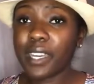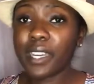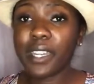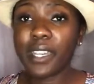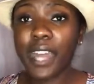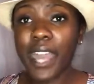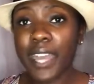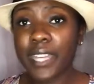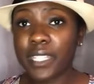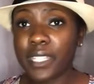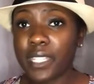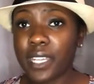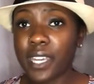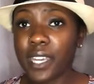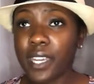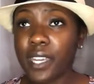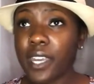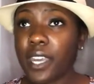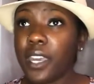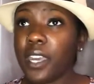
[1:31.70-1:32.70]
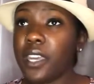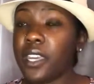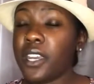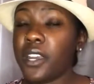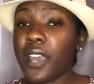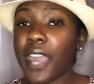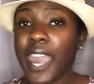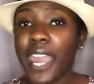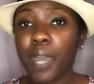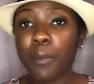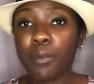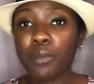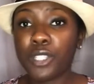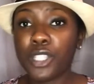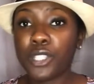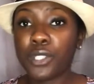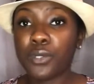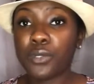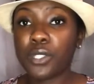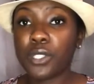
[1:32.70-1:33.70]
classy. You're able
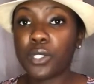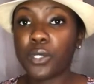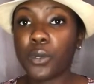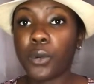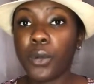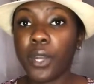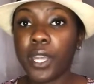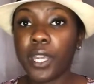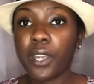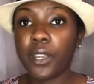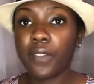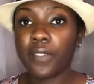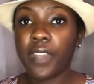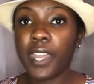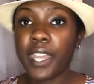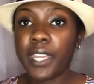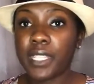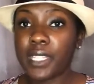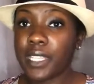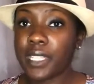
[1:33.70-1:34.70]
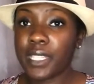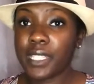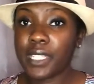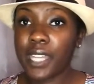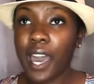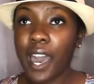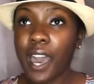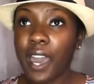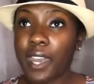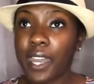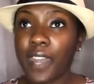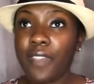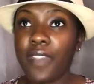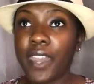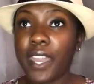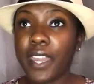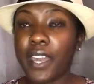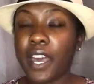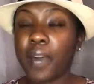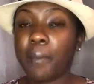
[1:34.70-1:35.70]
to store your things inside, and
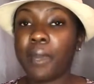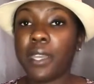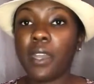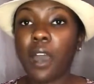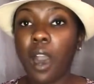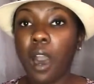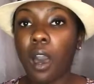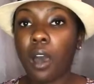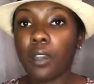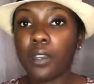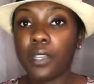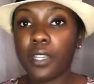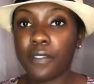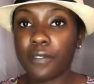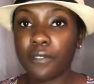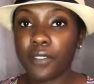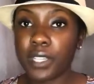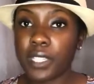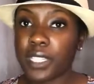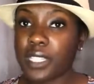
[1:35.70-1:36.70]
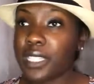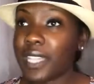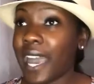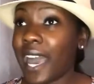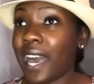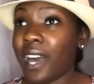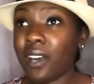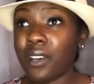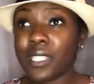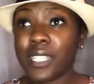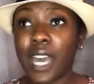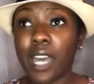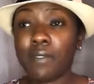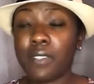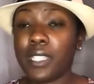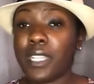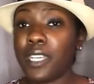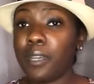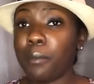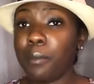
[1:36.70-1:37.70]
they come in all different styles.
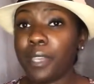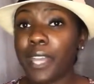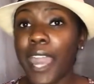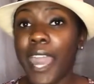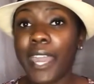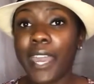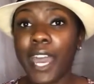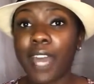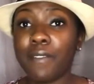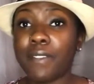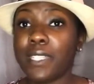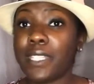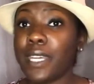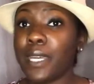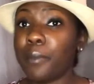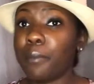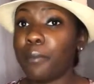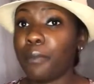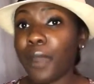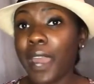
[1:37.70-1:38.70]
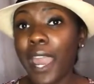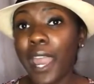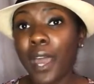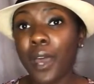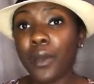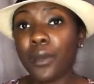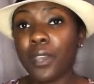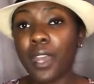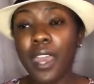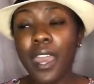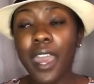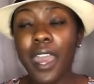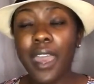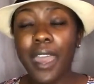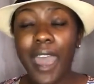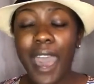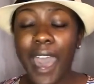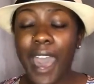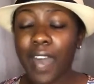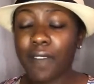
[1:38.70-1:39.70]
I've seen black, I've seen brown,
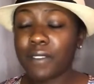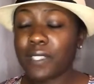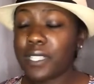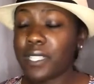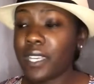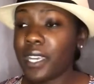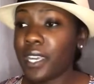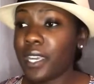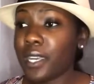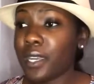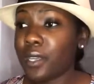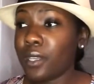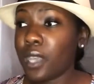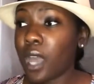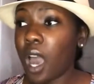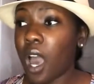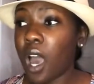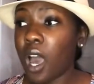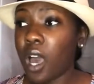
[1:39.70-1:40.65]
I've seen